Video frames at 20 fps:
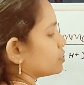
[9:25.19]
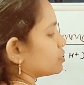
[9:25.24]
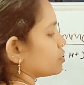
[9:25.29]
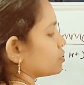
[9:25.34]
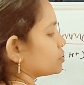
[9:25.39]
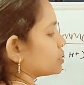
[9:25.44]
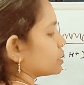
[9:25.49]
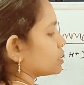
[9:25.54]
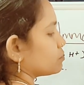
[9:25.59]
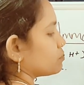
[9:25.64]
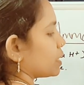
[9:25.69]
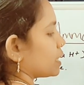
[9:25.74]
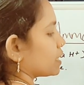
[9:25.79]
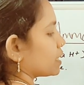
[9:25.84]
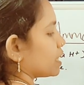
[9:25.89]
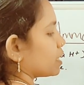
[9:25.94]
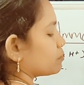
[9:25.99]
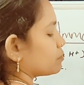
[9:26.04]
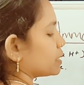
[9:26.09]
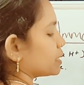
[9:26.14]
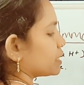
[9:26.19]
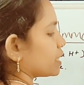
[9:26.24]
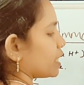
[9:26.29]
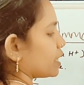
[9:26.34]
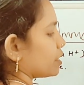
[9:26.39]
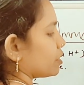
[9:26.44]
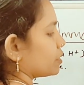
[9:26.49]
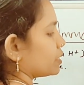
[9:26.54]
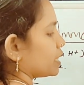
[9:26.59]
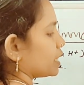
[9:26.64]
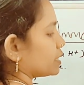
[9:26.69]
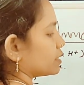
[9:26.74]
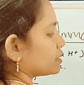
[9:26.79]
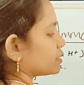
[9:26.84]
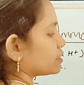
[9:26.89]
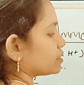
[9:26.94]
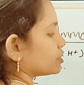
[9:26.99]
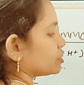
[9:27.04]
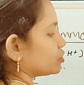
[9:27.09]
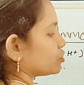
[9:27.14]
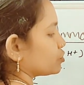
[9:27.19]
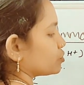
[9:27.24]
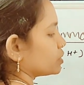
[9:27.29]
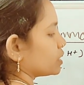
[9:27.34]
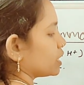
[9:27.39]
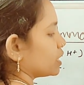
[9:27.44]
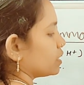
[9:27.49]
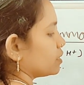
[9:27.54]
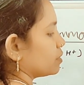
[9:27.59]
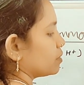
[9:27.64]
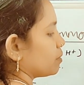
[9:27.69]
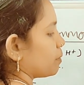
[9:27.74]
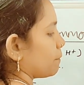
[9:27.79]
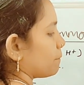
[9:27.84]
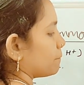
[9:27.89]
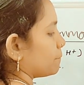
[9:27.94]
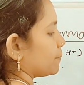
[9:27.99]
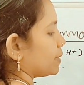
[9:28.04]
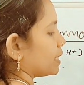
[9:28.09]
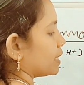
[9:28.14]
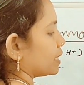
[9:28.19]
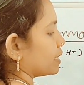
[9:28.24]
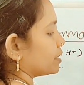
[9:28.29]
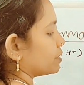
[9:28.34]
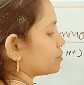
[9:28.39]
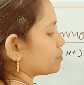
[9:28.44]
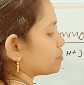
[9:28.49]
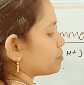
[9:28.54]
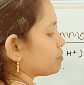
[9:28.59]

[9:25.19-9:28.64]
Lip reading: Now this bicarbonate ion enters into the blood.